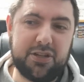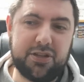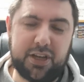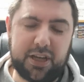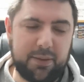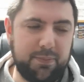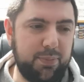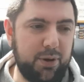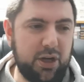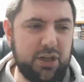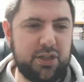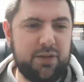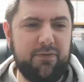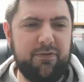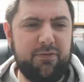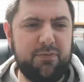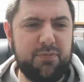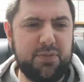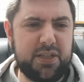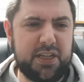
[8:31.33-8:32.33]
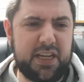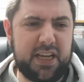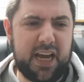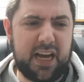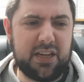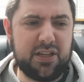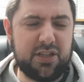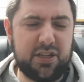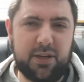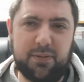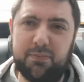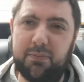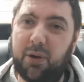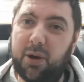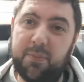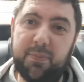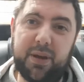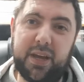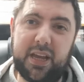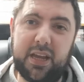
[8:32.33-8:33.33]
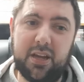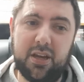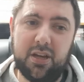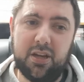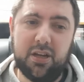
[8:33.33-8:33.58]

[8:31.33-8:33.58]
So you can buy something from CEX that might be,